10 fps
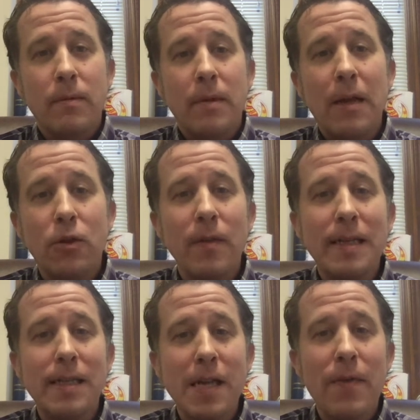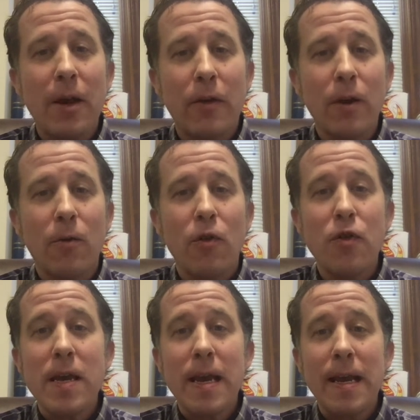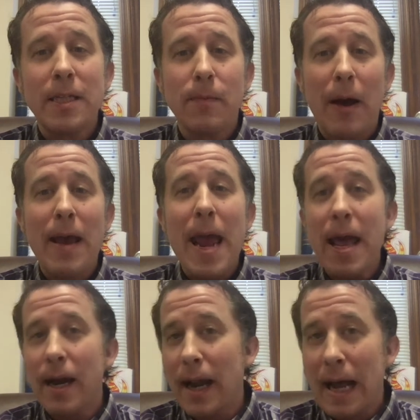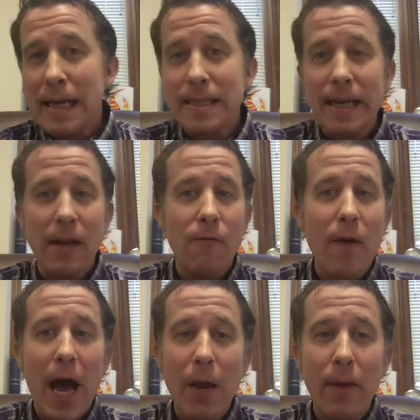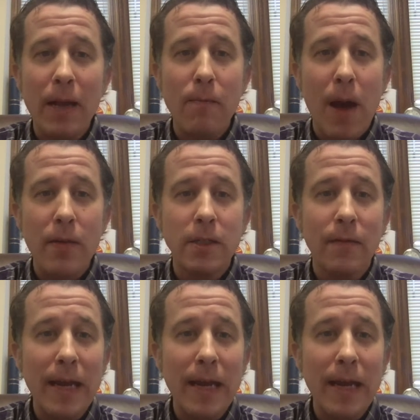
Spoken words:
Now, to the extent that critical thinking is about analyzing and evaluating methods of